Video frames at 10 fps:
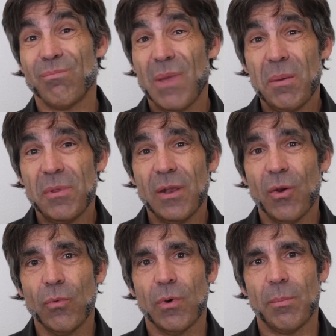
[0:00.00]
Maybe they
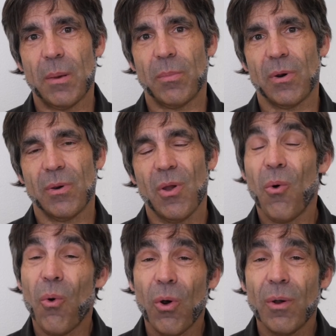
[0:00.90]
don't remember,
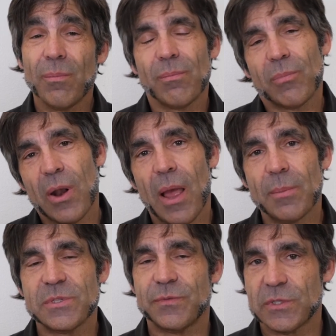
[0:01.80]
or
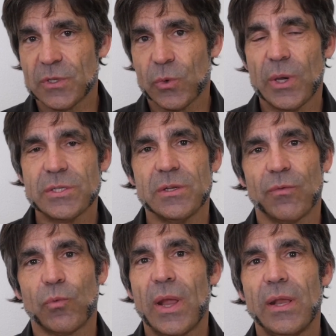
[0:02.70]
perhaps if it's a question of
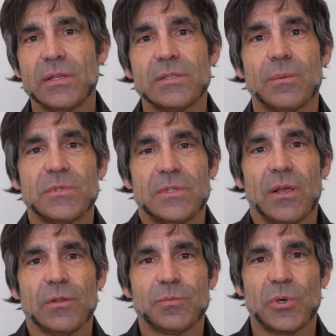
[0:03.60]
rating some
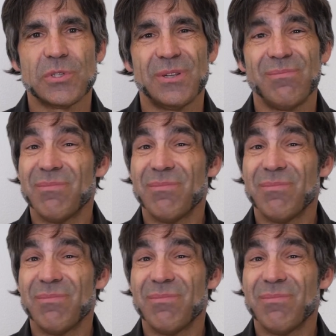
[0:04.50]
salesperson,